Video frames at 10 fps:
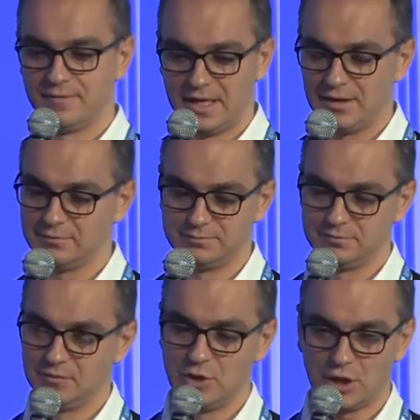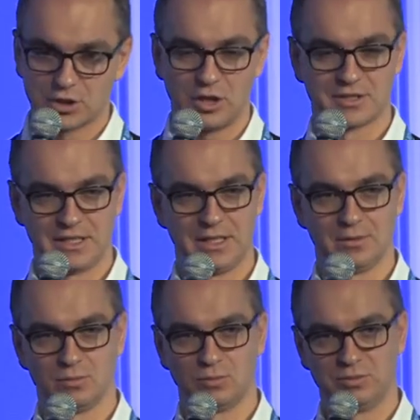very not costly.
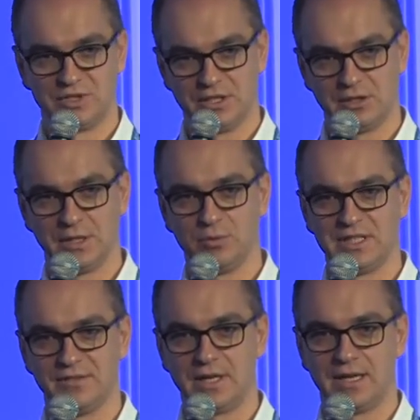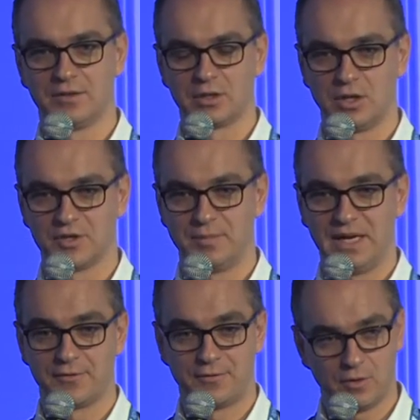Generally, we divide the cost
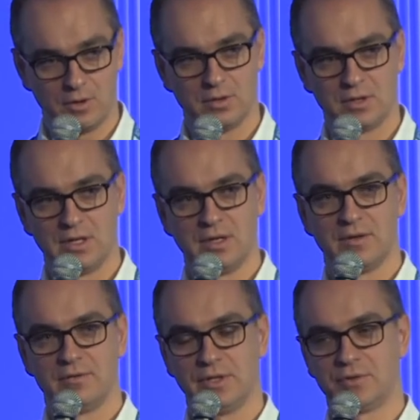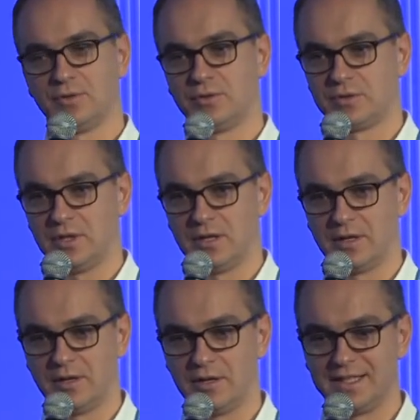by four versus
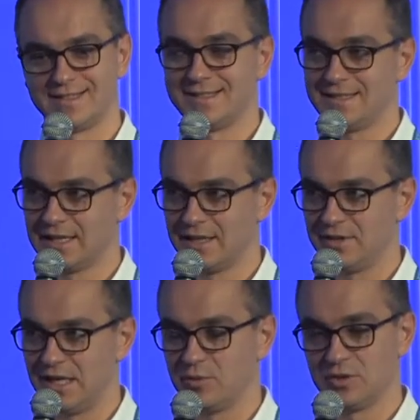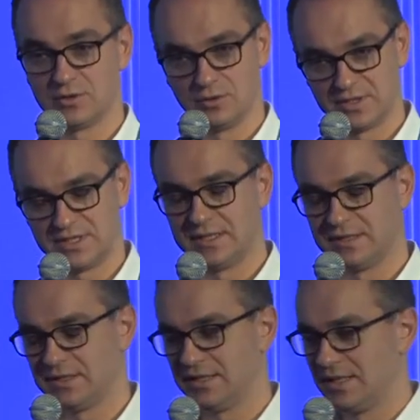uh, an existing environment. So this
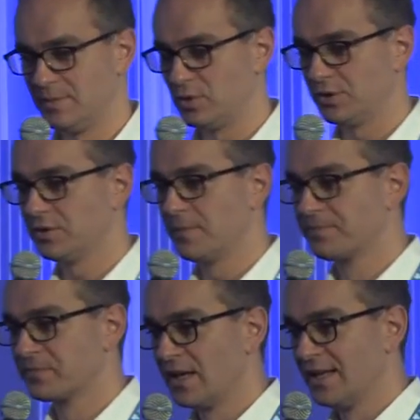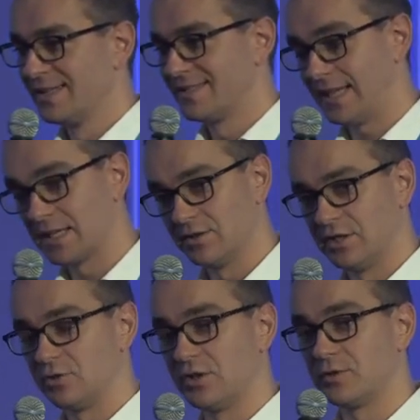is, this is important. Second,
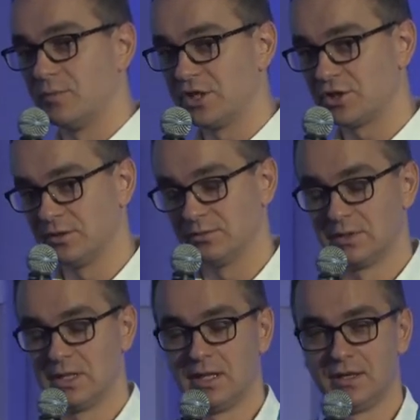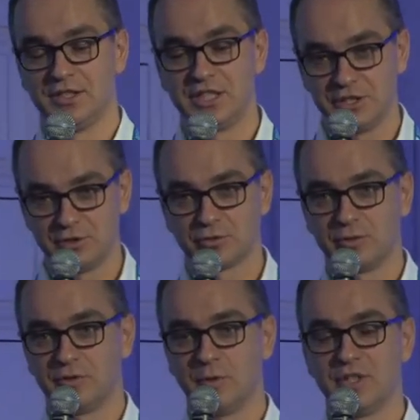the transformation, the digital
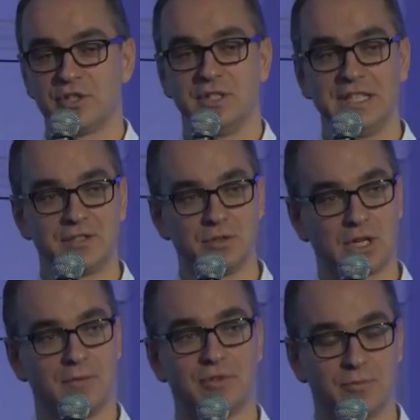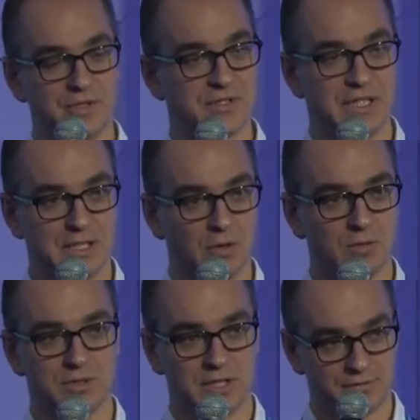transformation needs to come from the CEO,
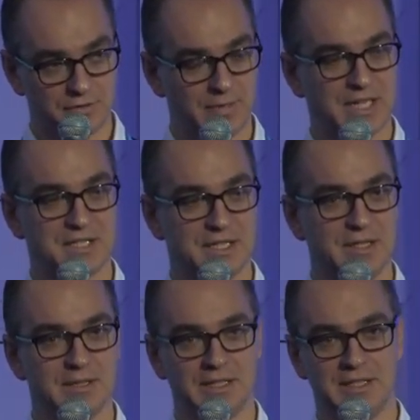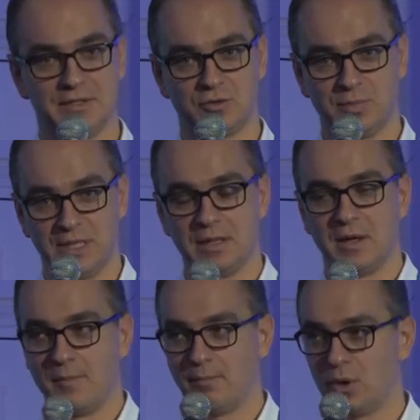not from IT. It needs to be
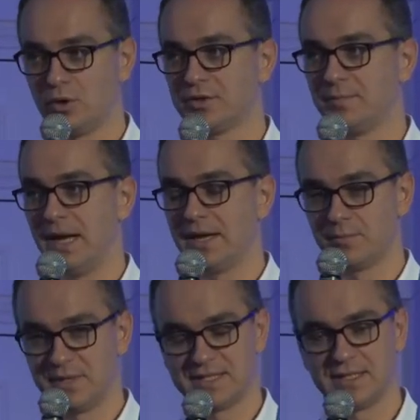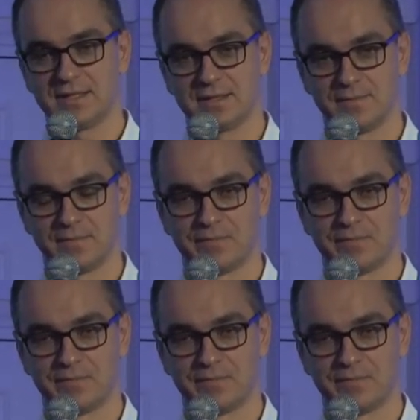bought by the business.